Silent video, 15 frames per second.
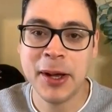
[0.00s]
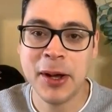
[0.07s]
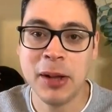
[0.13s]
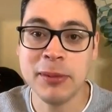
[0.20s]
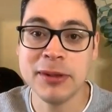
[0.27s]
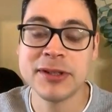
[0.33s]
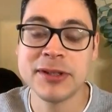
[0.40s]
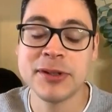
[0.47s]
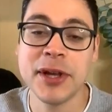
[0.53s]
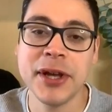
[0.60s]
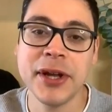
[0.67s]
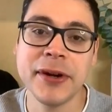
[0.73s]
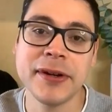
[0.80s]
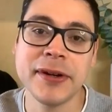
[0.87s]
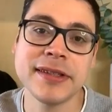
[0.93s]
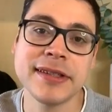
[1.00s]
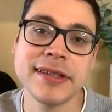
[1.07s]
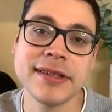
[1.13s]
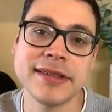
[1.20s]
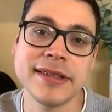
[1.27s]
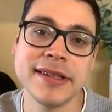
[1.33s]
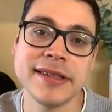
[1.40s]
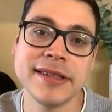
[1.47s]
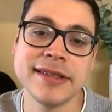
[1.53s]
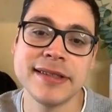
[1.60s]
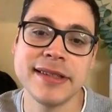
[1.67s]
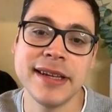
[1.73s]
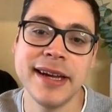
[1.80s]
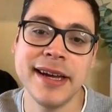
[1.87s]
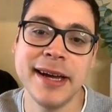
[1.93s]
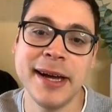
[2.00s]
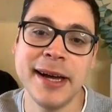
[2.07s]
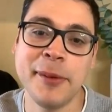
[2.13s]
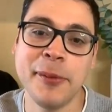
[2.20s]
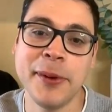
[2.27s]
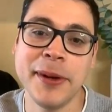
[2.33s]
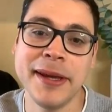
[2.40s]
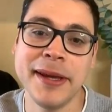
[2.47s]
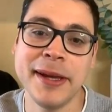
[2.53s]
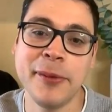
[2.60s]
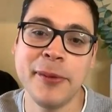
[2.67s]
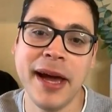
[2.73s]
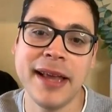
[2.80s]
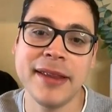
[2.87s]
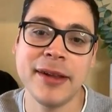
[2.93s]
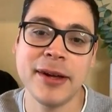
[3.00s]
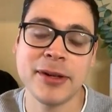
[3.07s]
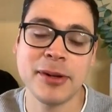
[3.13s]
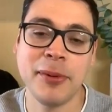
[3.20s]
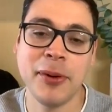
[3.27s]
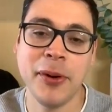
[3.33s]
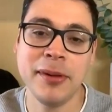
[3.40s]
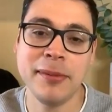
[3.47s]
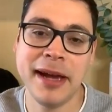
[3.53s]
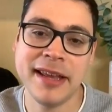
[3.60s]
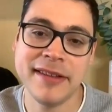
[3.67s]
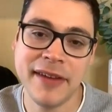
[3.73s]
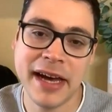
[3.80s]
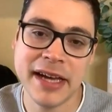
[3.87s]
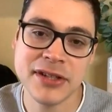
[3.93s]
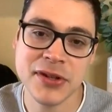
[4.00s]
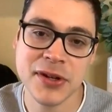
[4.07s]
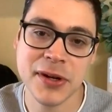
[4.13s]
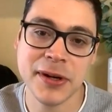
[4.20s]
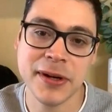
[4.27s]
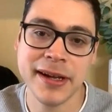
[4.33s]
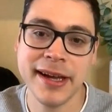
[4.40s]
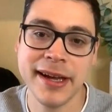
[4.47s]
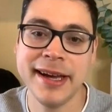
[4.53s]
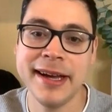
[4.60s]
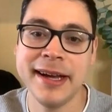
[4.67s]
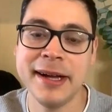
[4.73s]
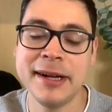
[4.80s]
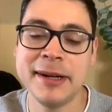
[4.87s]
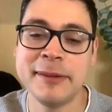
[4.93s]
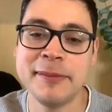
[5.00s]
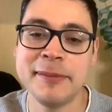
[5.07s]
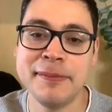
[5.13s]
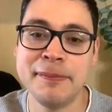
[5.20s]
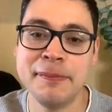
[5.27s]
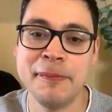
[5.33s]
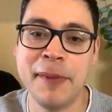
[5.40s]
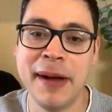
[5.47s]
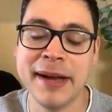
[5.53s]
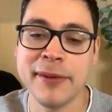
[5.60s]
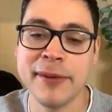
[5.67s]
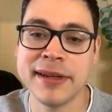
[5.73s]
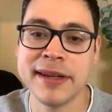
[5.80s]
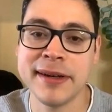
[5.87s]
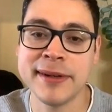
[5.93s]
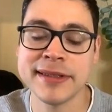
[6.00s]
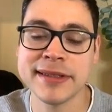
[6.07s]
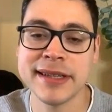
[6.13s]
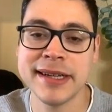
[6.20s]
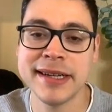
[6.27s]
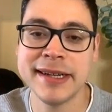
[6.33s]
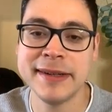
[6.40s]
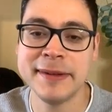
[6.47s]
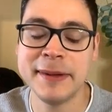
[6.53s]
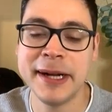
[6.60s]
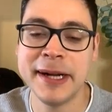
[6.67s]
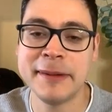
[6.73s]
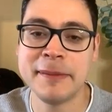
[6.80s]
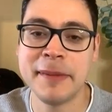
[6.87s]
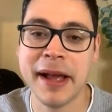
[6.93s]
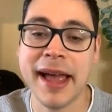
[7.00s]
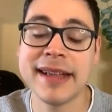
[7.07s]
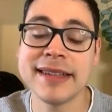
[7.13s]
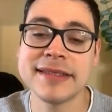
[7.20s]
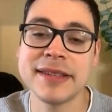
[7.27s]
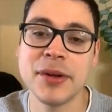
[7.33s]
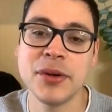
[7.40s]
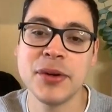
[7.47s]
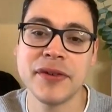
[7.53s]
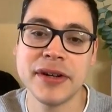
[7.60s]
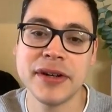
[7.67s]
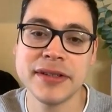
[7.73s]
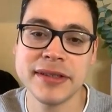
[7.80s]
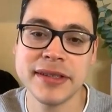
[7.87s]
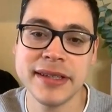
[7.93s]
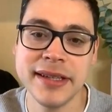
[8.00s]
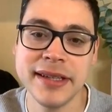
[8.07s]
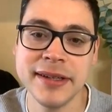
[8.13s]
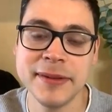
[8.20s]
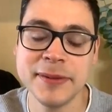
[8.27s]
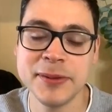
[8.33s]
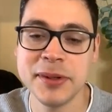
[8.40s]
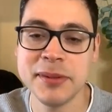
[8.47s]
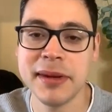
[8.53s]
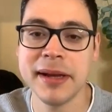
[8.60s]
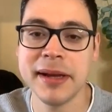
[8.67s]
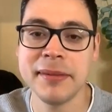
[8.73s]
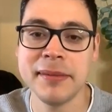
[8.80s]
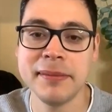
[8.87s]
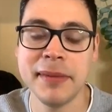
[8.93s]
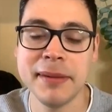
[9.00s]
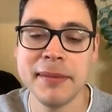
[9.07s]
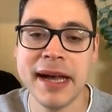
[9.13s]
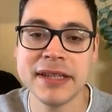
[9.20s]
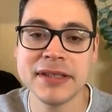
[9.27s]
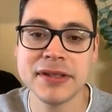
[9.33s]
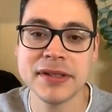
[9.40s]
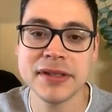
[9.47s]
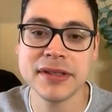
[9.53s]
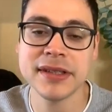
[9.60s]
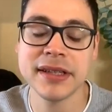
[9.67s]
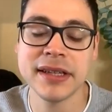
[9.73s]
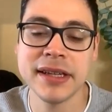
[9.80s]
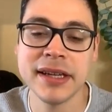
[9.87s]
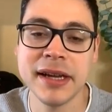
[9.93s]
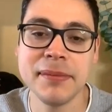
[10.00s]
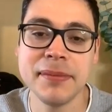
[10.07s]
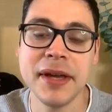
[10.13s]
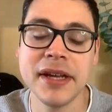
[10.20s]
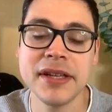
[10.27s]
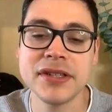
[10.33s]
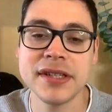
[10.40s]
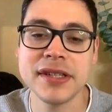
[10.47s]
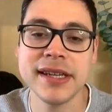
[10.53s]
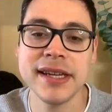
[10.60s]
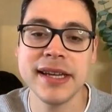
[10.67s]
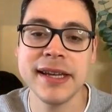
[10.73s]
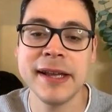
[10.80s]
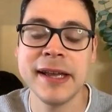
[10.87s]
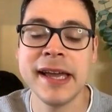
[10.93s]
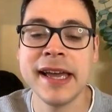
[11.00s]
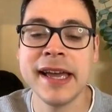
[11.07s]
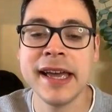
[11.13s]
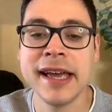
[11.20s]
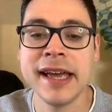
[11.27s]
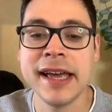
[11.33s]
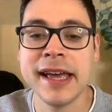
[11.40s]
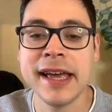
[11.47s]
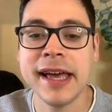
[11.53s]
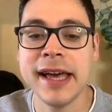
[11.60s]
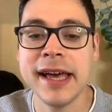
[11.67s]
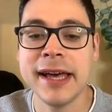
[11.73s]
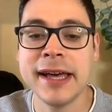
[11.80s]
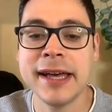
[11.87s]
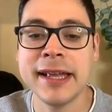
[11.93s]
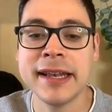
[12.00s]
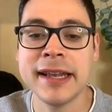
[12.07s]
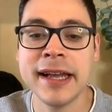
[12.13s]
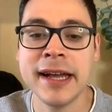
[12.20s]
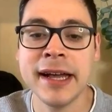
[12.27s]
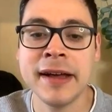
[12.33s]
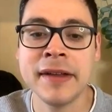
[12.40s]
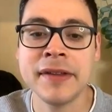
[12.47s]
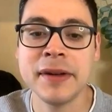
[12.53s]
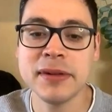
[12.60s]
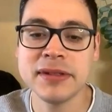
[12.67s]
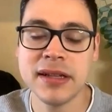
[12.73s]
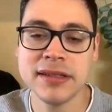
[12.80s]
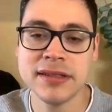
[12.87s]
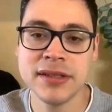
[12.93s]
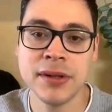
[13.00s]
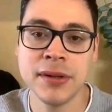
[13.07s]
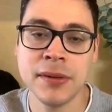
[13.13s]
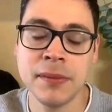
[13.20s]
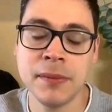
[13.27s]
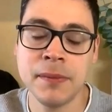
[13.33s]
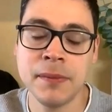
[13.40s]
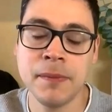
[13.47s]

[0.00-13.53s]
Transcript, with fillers: almost three years since uh, we we had Dr. Boyle, my advisor, um, back when I was uh, at Kansas State University doing my my master's and, and PhD. And uh, there was also